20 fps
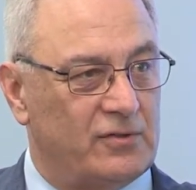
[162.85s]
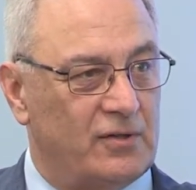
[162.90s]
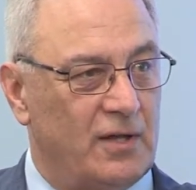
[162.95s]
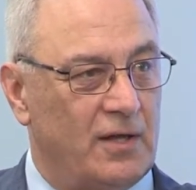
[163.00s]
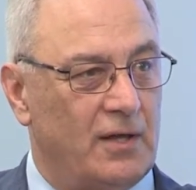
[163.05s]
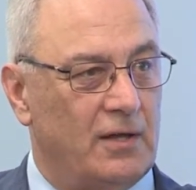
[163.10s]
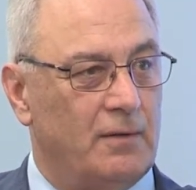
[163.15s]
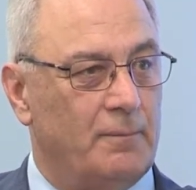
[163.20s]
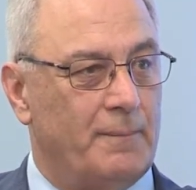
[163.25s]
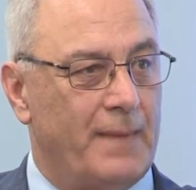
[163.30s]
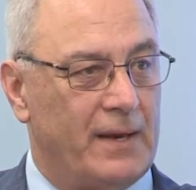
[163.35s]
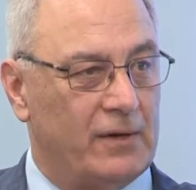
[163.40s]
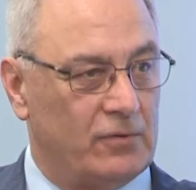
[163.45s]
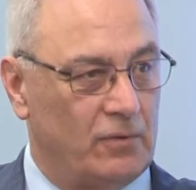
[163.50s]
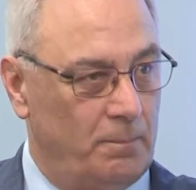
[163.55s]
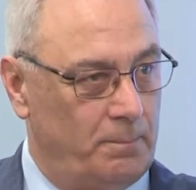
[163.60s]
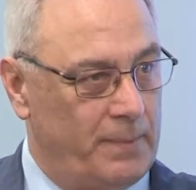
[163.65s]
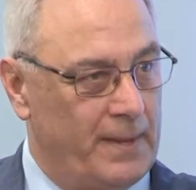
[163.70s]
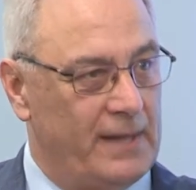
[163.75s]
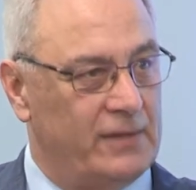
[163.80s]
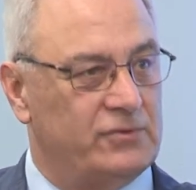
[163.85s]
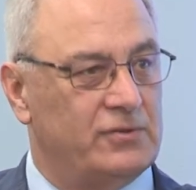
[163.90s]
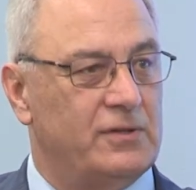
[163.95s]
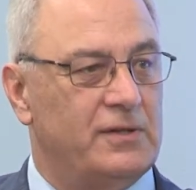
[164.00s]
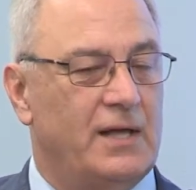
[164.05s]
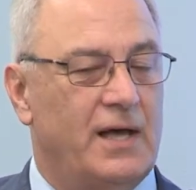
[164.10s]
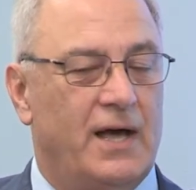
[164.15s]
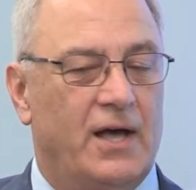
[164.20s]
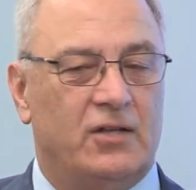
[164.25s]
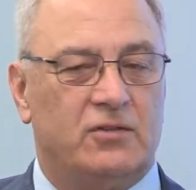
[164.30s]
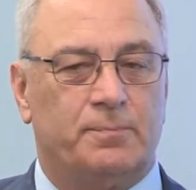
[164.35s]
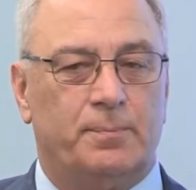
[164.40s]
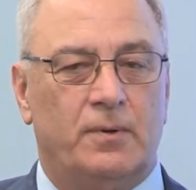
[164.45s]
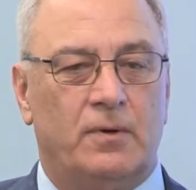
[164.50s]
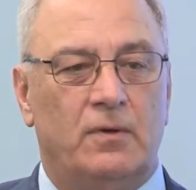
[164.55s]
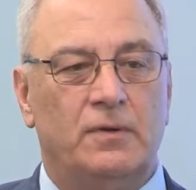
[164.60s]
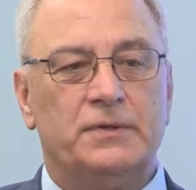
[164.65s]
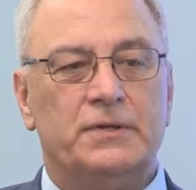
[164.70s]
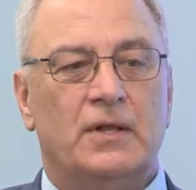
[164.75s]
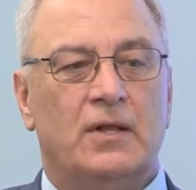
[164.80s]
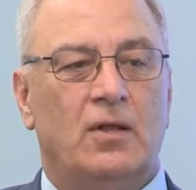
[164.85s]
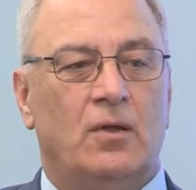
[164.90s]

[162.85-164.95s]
medical beds in the hospital.